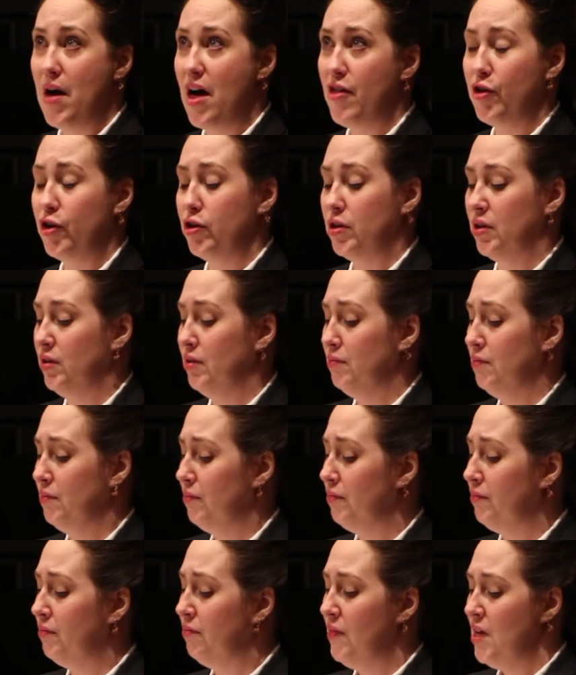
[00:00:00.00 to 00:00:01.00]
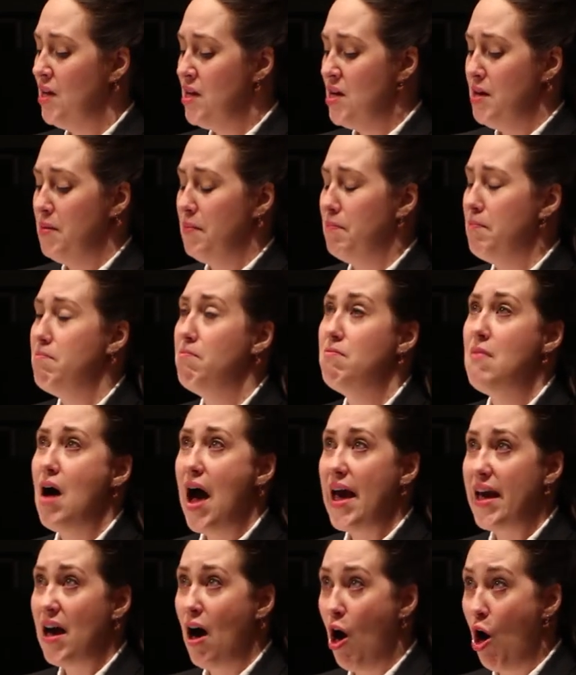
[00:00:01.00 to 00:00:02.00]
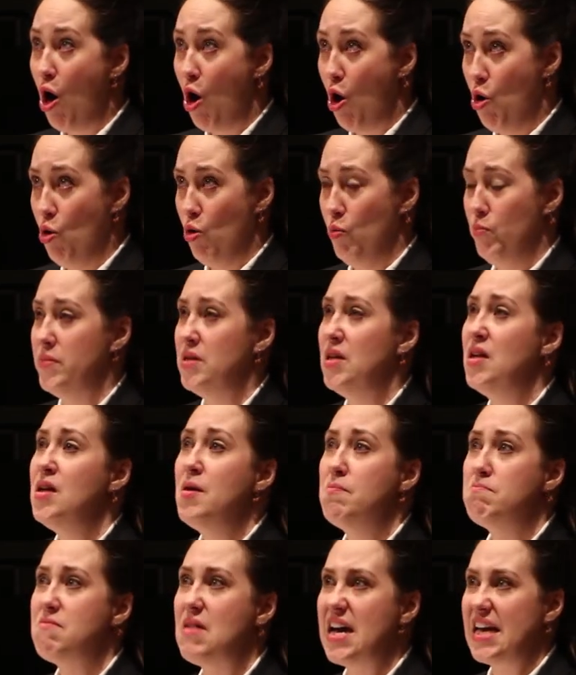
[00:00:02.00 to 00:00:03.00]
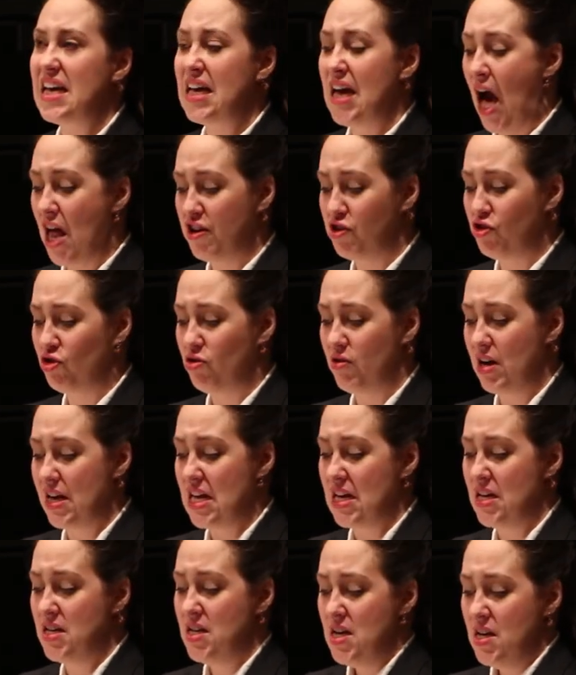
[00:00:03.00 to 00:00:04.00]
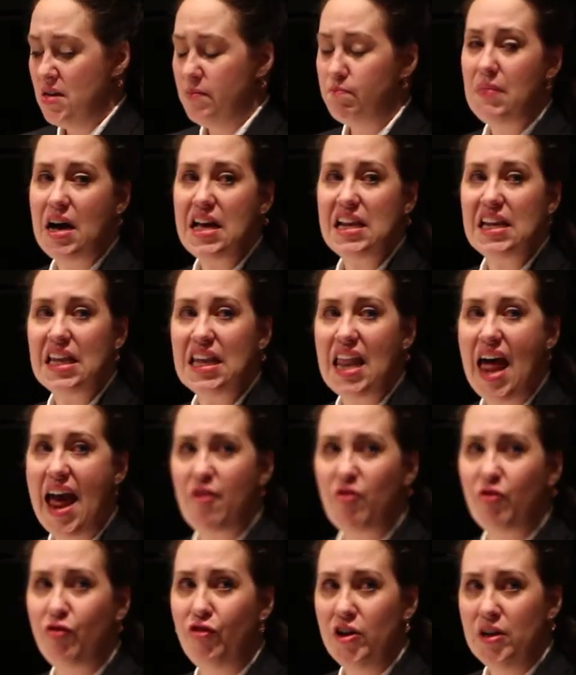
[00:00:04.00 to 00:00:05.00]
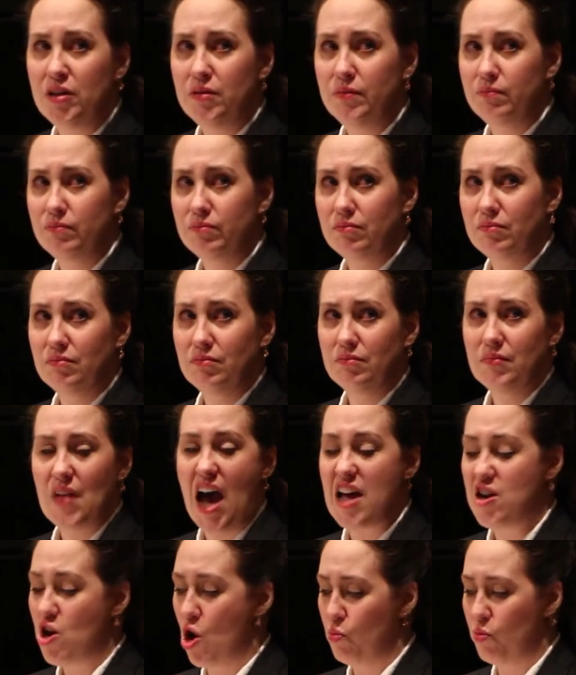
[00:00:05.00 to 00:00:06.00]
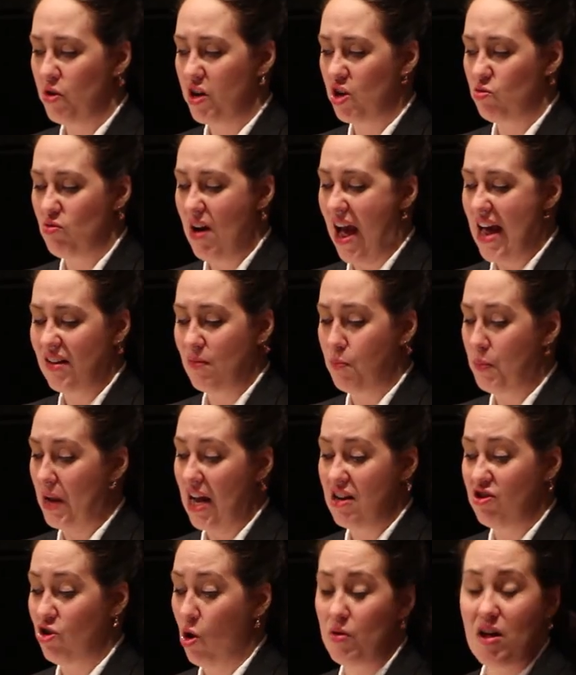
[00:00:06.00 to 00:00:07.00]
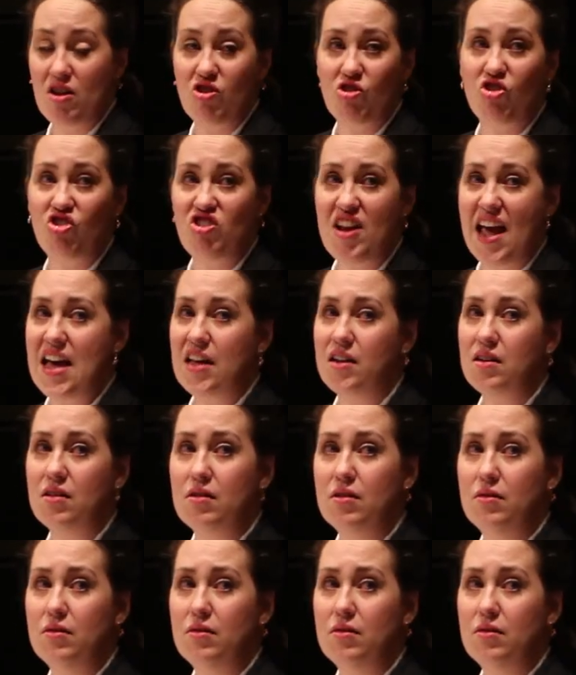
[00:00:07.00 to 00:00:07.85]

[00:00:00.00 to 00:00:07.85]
mother, my home, my country, my life. I don't regret, but I don't understand.